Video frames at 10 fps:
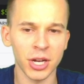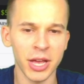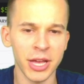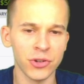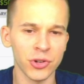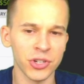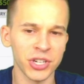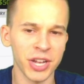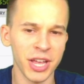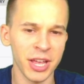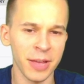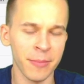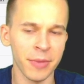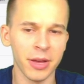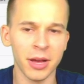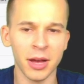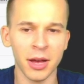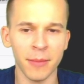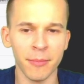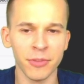interest in him.
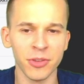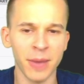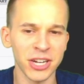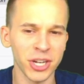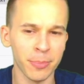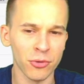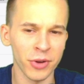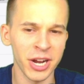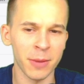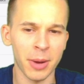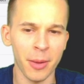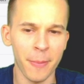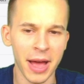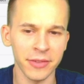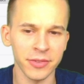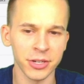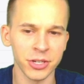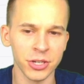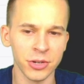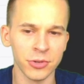Samaje Perine, I'll probably pass on
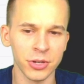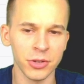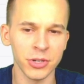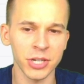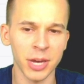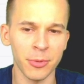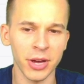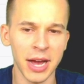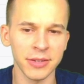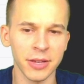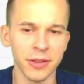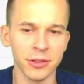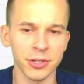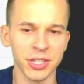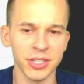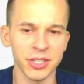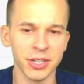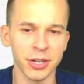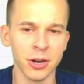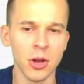too. There is a couple guys I think look decent here.